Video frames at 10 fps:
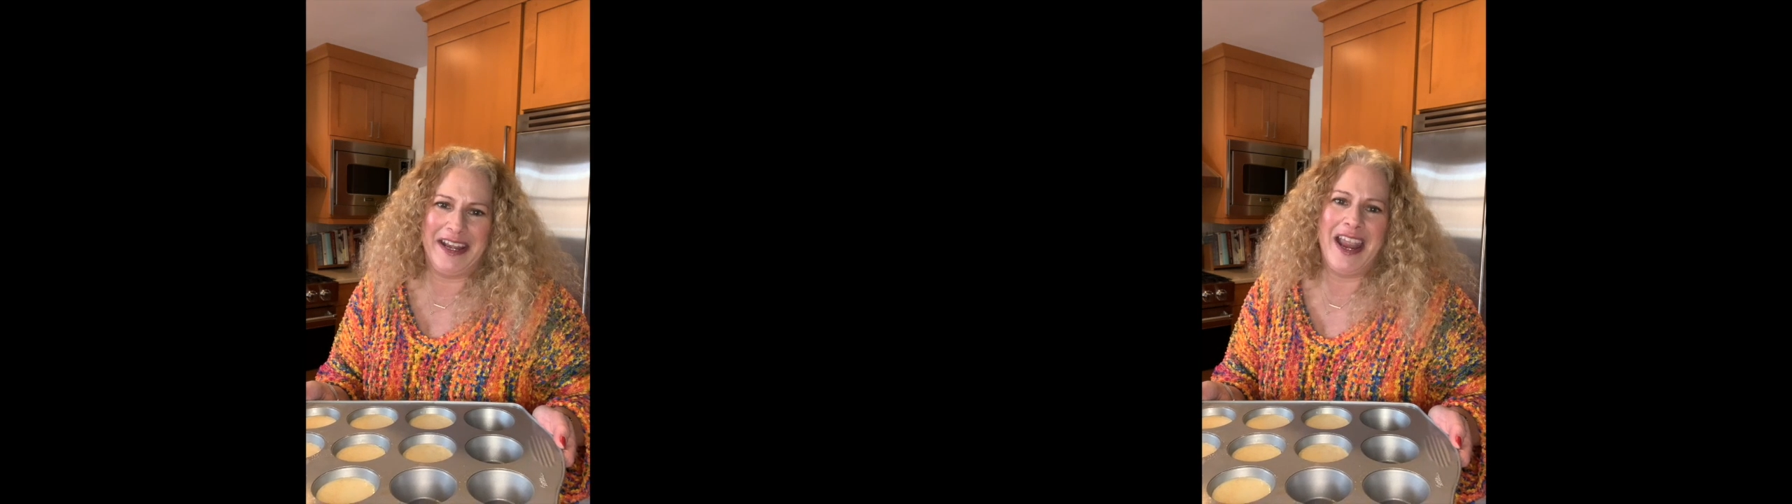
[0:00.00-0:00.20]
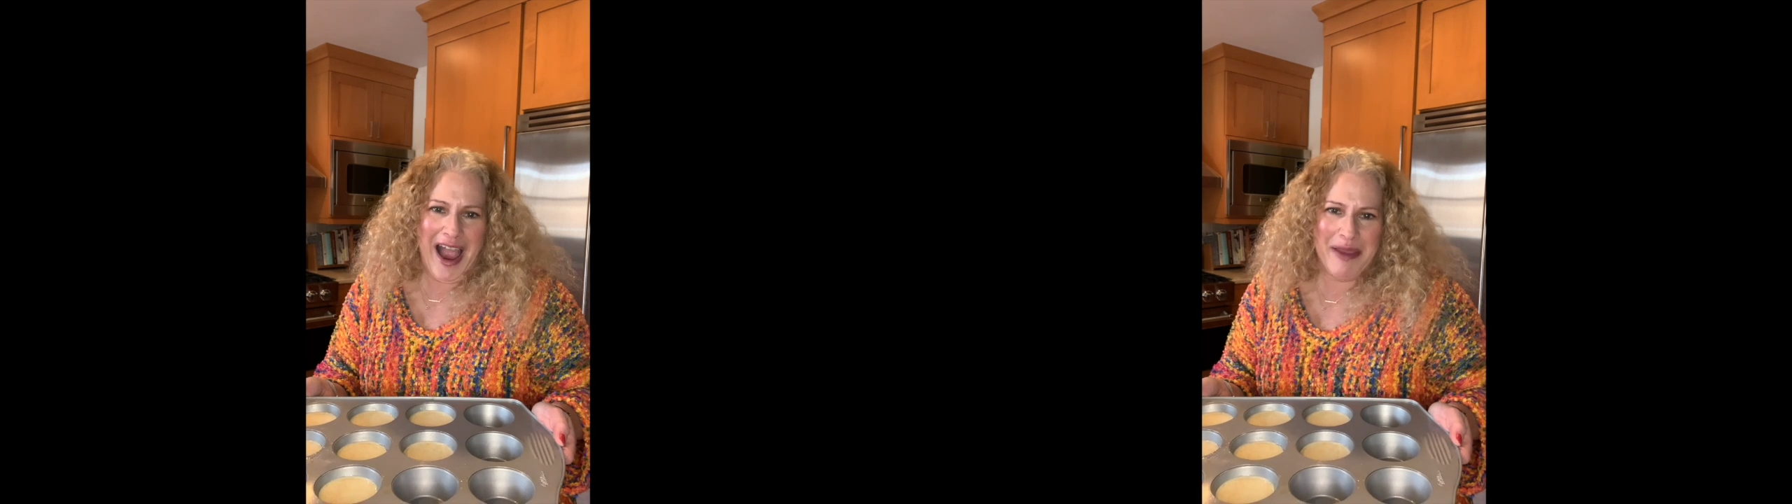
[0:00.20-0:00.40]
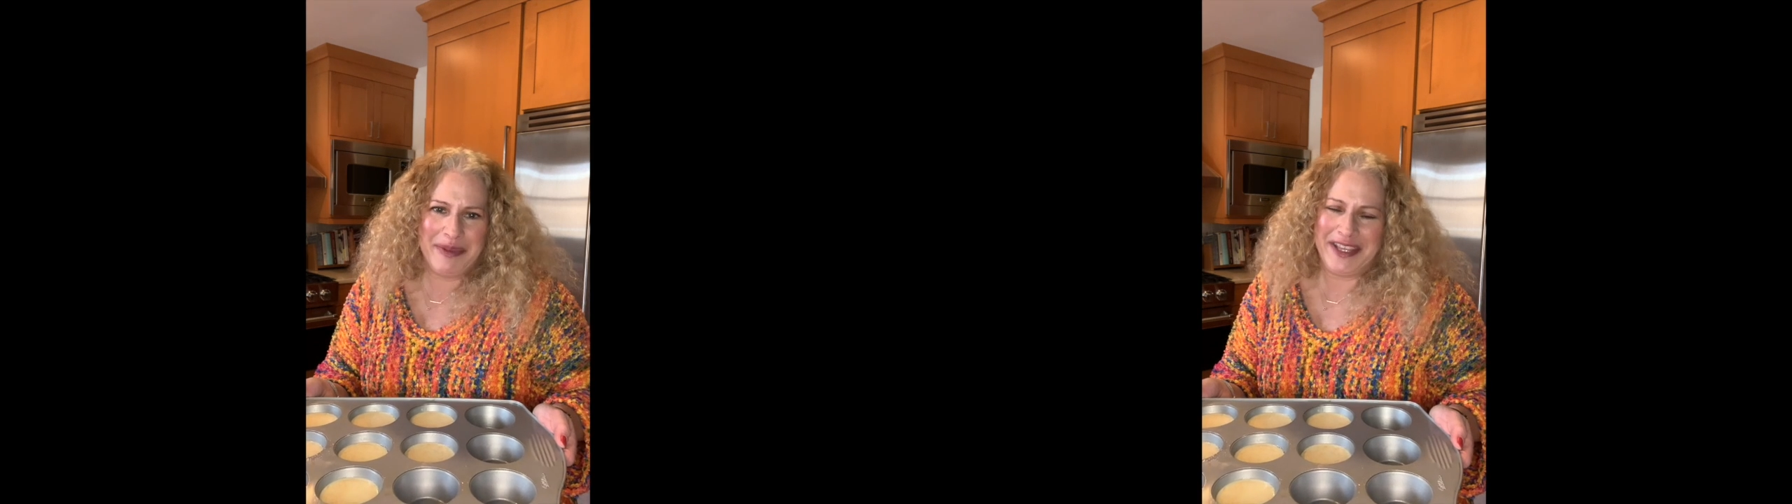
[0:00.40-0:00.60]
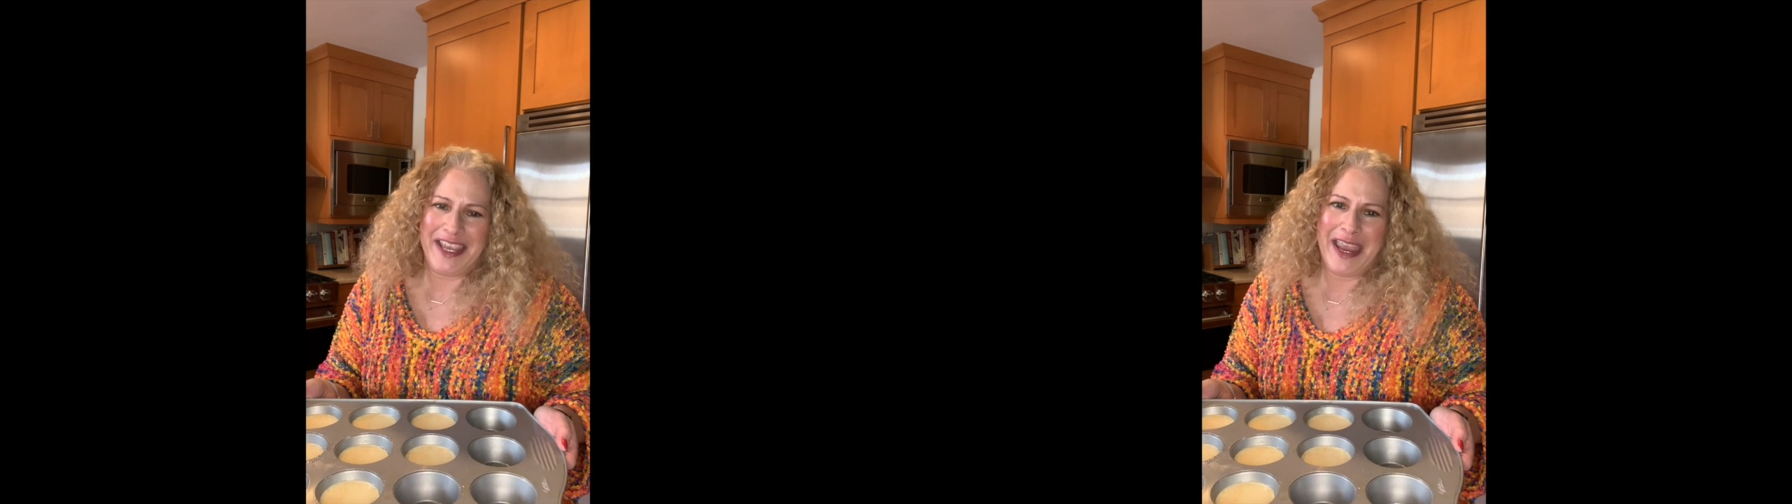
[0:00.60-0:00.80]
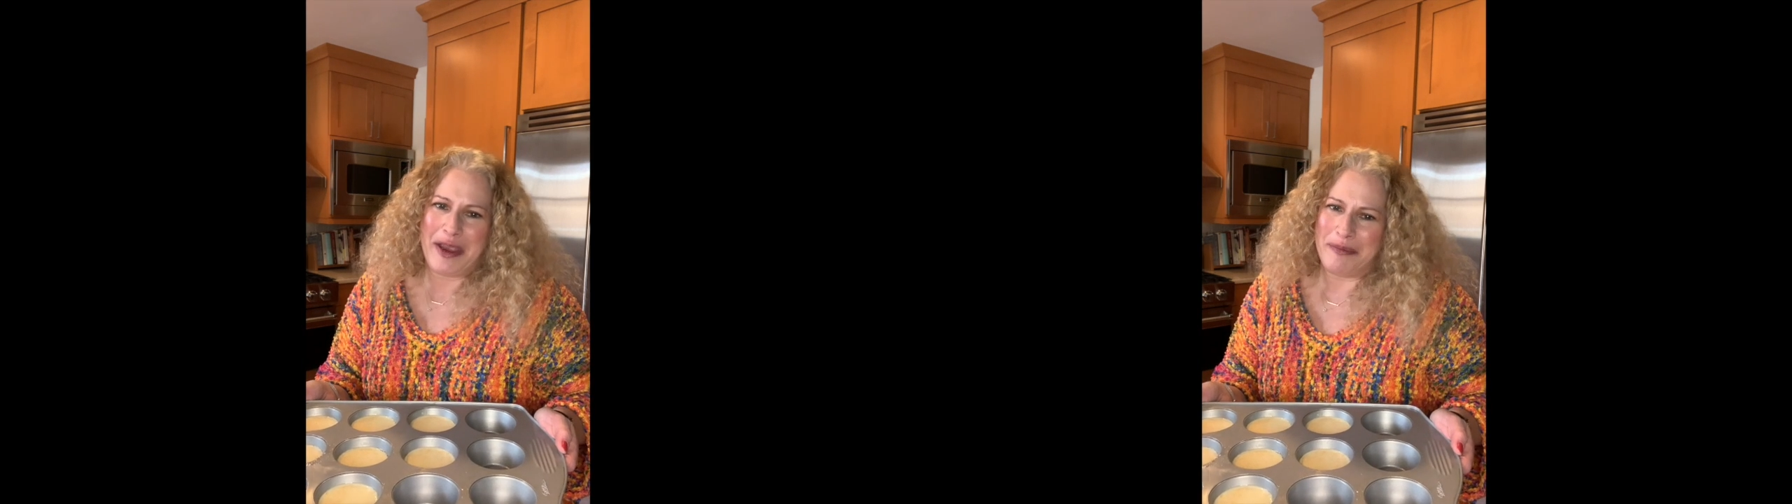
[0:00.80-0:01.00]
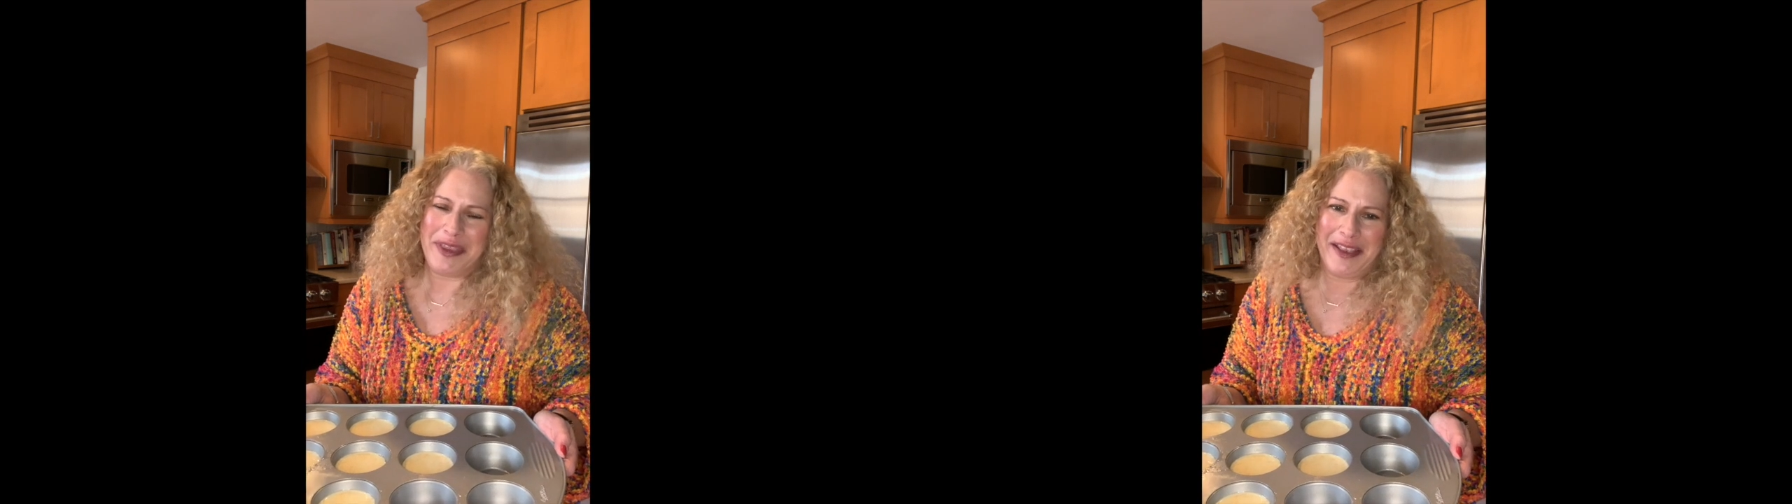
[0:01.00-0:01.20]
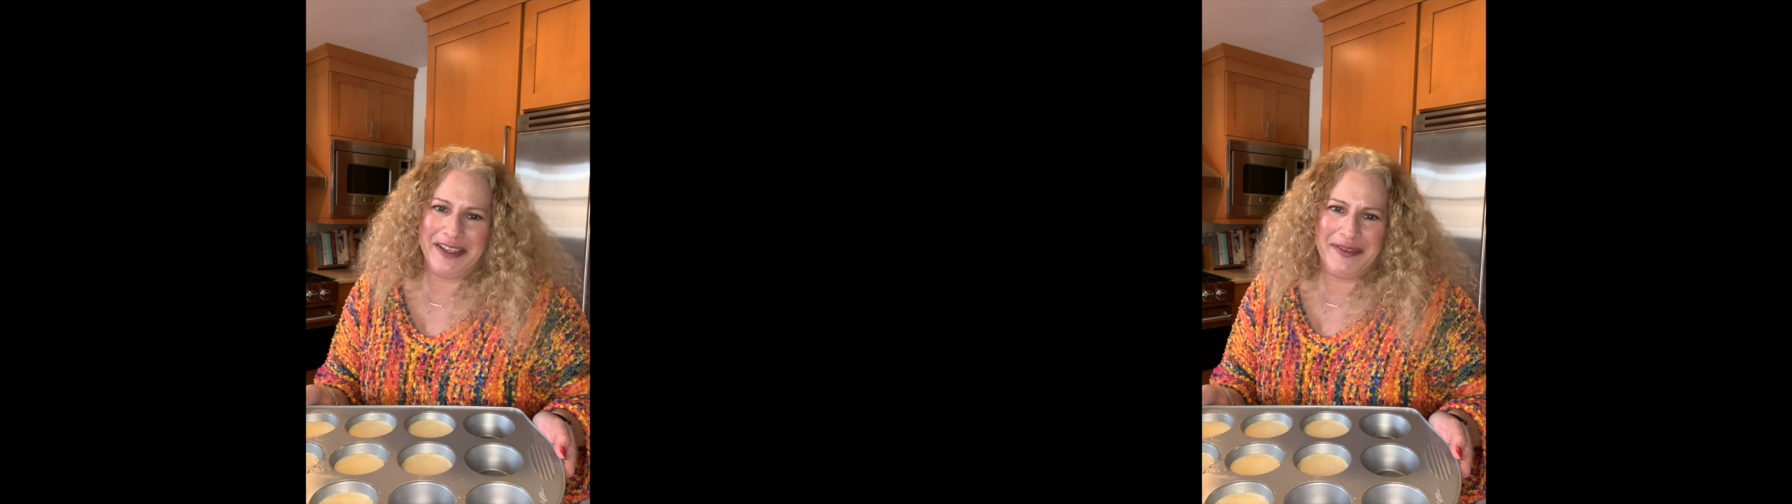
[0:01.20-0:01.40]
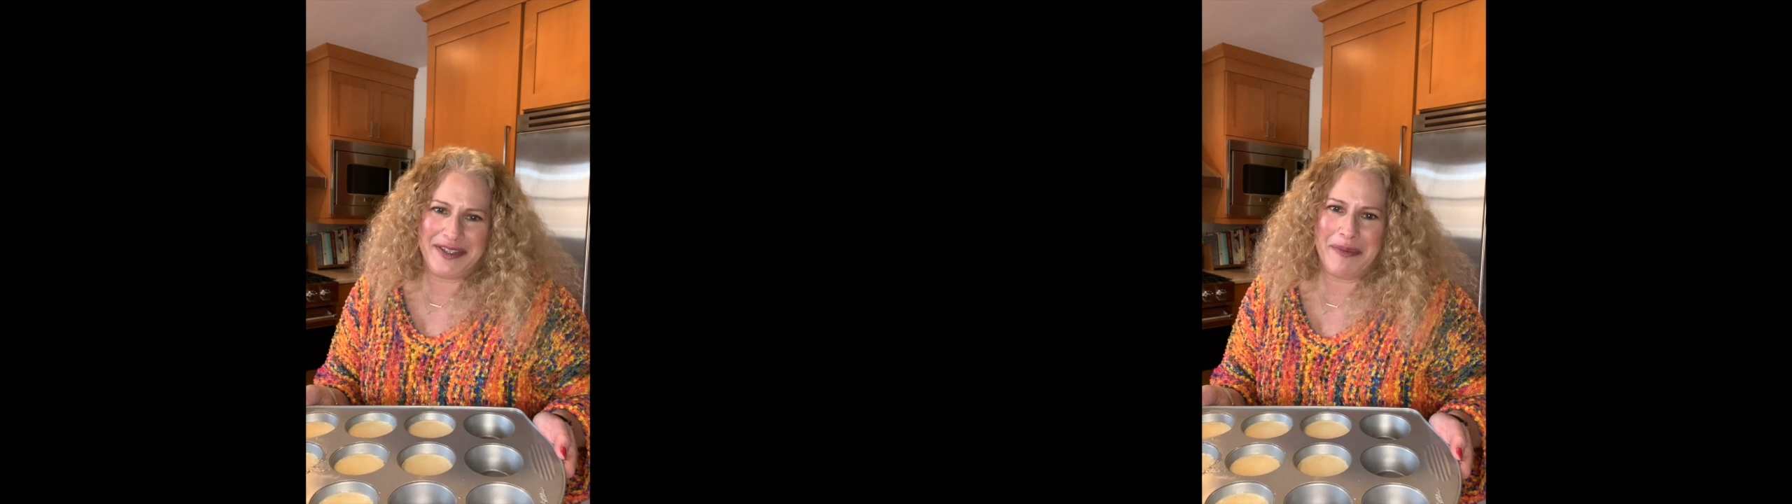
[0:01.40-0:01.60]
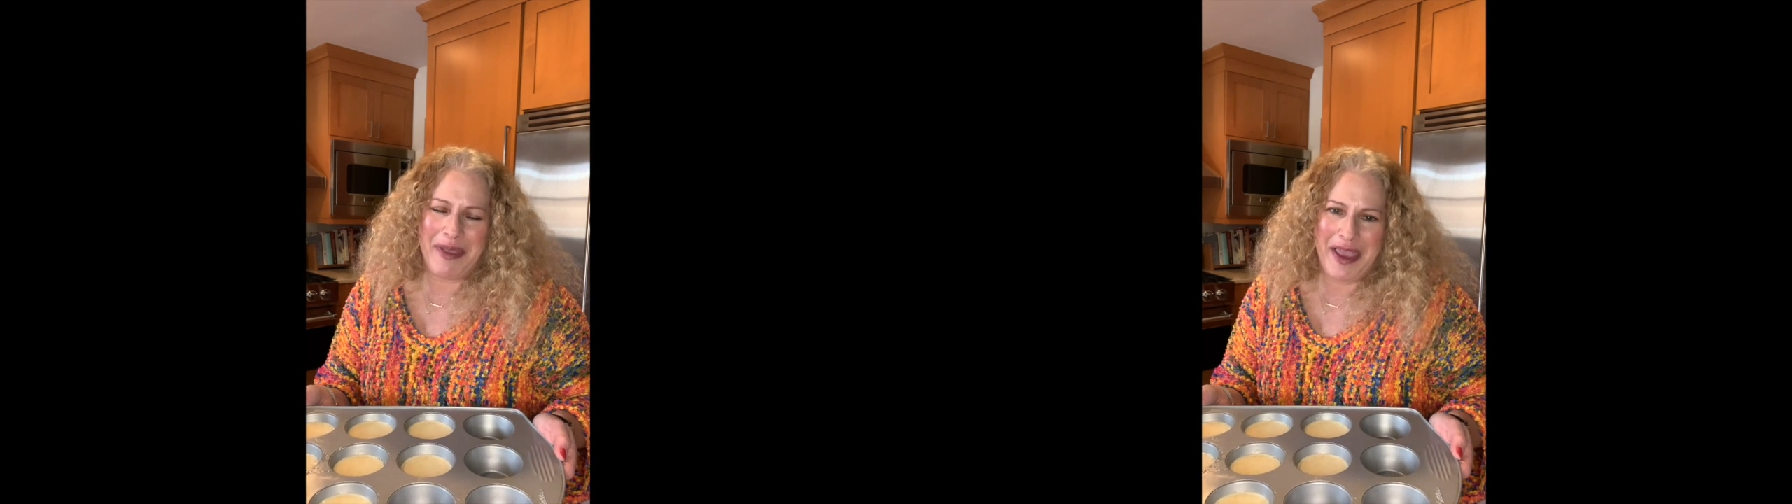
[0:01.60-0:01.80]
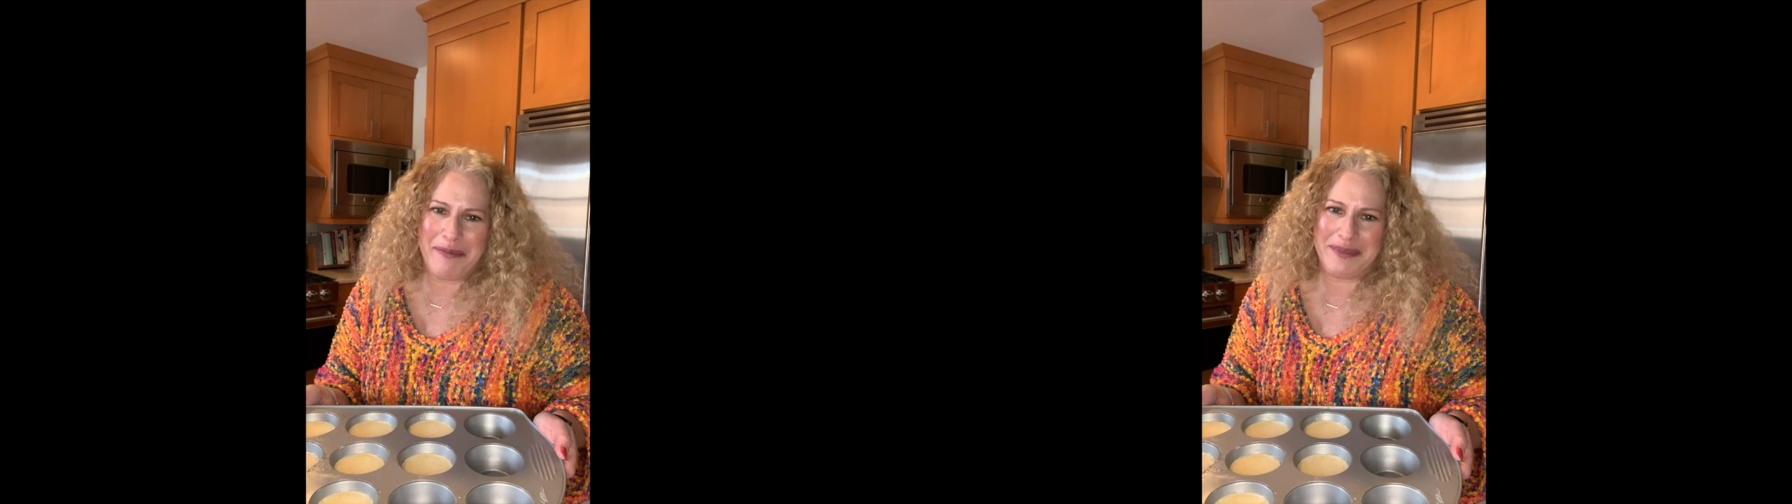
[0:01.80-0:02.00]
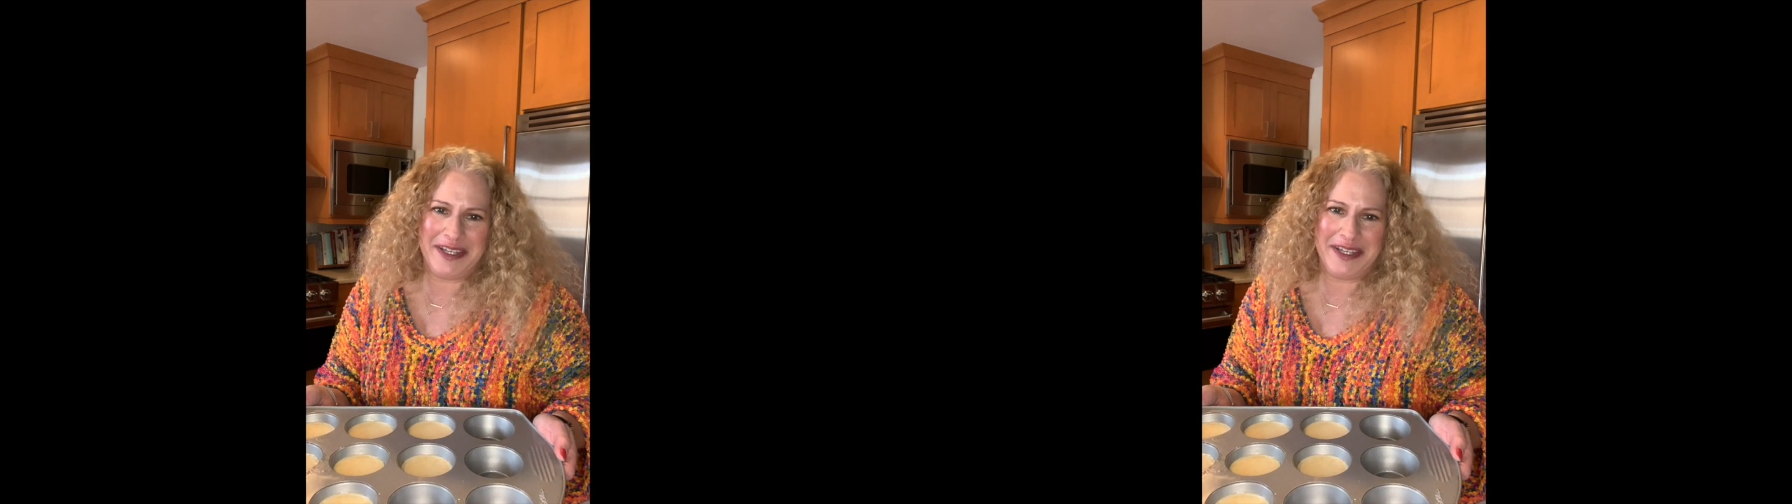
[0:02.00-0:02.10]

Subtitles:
I'm in the camp that leaves them empty,